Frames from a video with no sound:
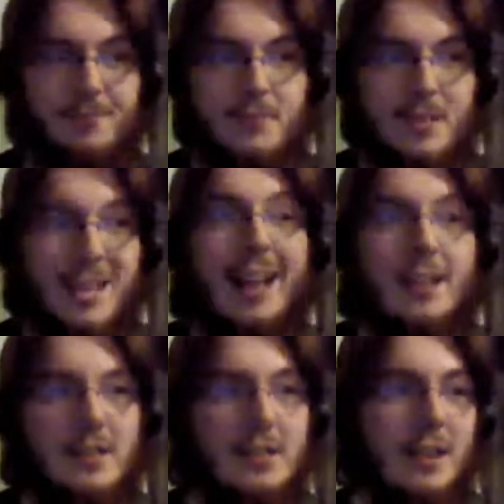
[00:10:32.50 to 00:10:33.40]

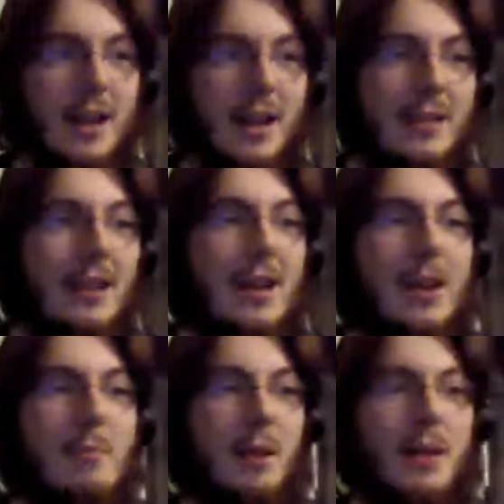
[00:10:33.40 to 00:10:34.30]
talents they had,
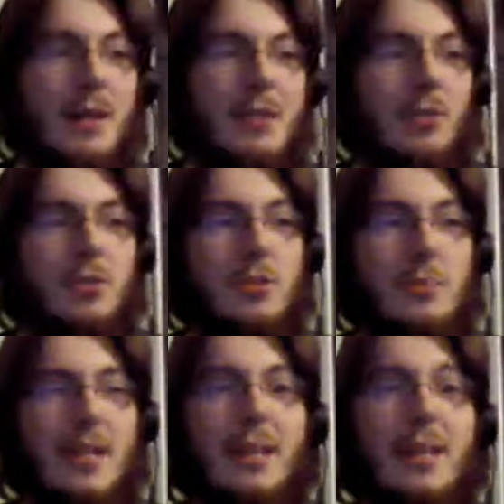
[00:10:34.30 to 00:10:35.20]
but he's also
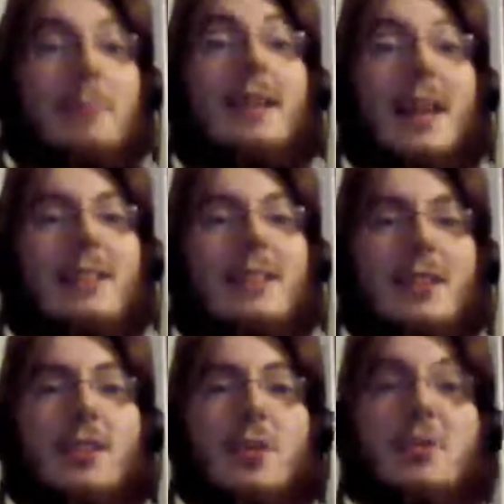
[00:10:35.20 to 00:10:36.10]
been
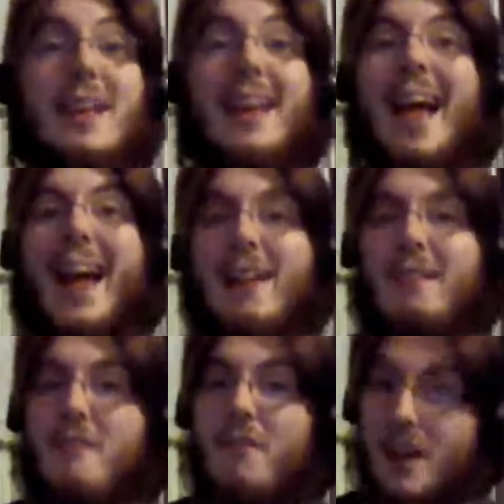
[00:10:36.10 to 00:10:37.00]
eliminating those that
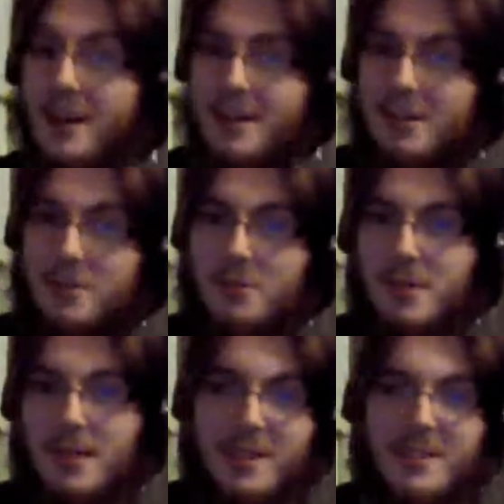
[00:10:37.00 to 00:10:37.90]
can find out who
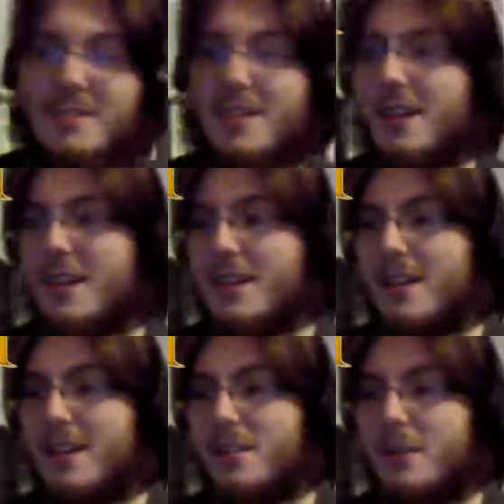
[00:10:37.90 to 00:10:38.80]
he is.
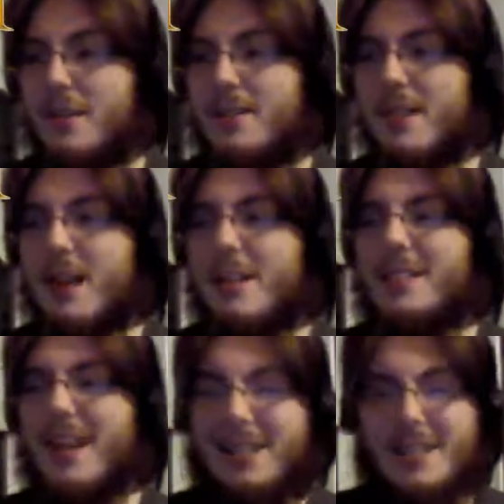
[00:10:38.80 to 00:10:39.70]
So he's
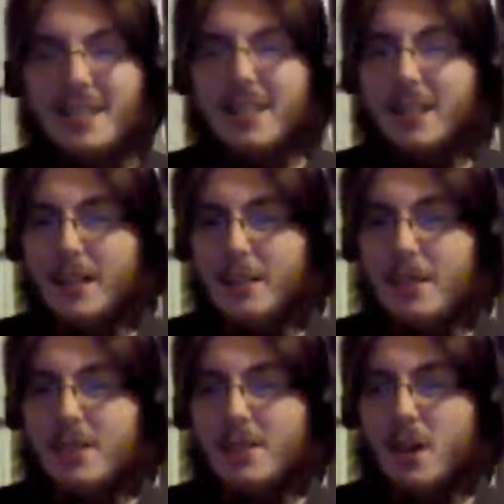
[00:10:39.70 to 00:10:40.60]
testing the
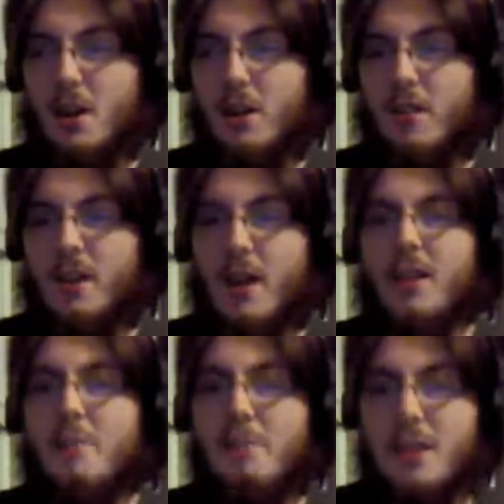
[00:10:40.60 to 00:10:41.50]
limits of
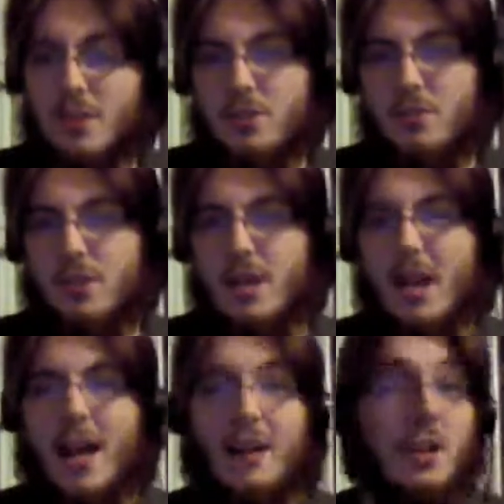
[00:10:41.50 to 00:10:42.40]
the ministry
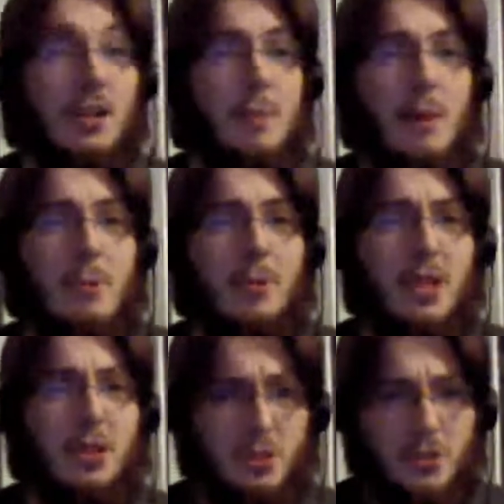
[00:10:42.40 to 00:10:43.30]
and other people
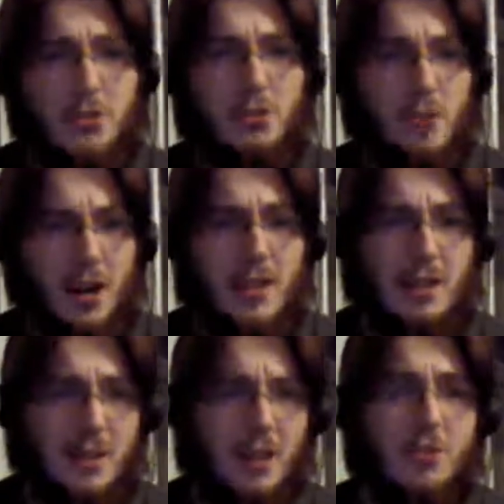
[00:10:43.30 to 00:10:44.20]
that could try
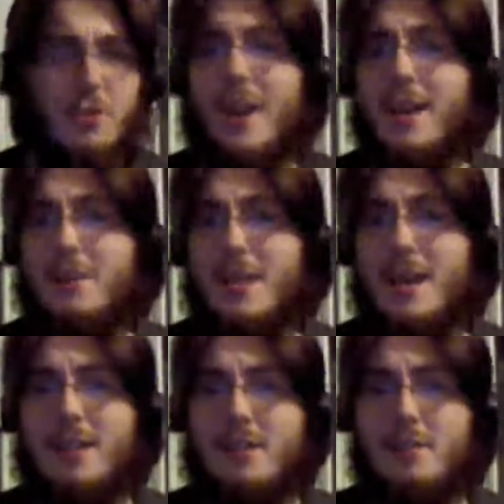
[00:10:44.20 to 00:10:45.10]
and like track him
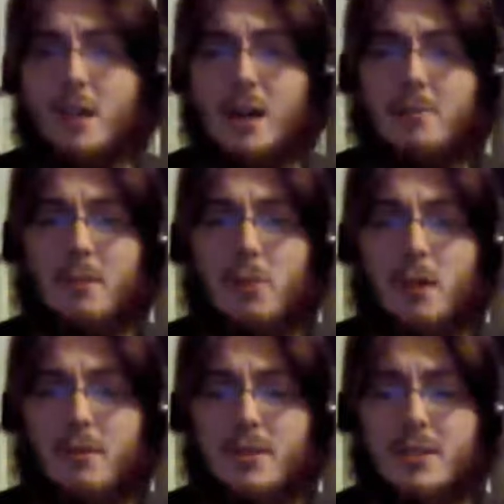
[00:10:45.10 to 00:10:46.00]
down and be
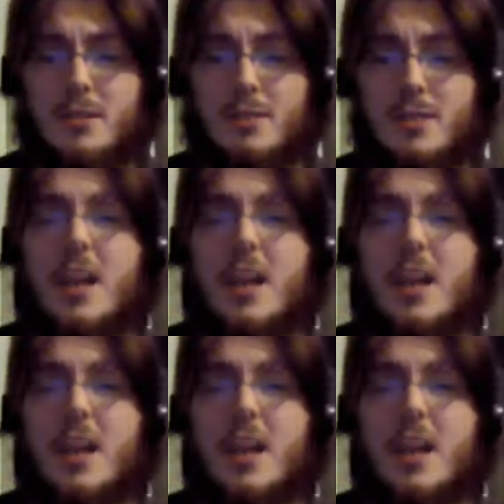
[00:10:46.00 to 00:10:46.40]
aware of his activities.